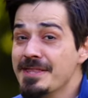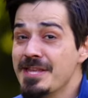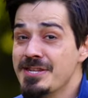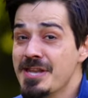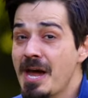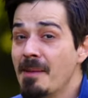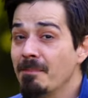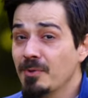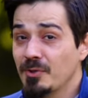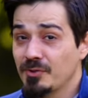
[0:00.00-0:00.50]
the
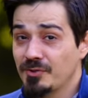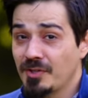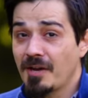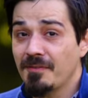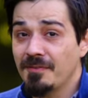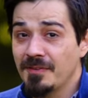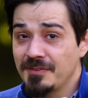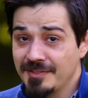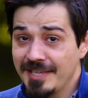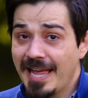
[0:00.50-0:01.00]
numbers
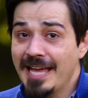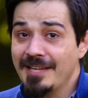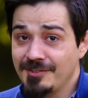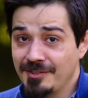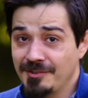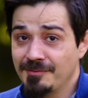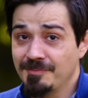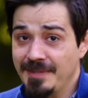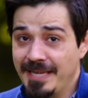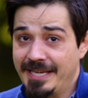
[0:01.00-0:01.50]
off his
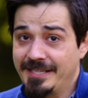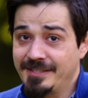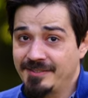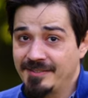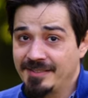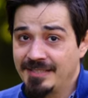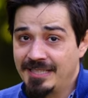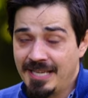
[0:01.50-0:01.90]
license plates.